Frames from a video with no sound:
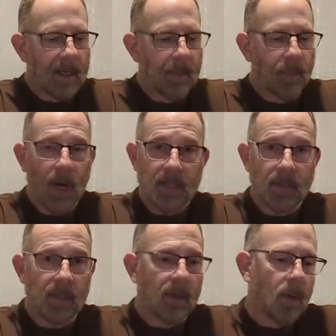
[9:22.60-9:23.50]

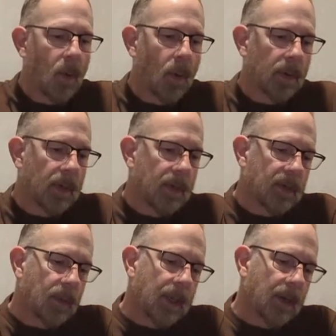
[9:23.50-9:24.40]
compression horn
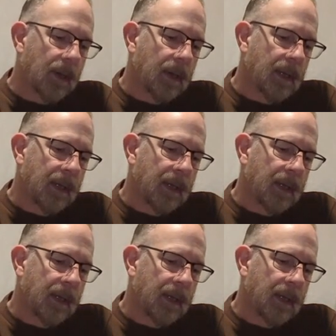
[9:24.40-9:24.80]
tweeter.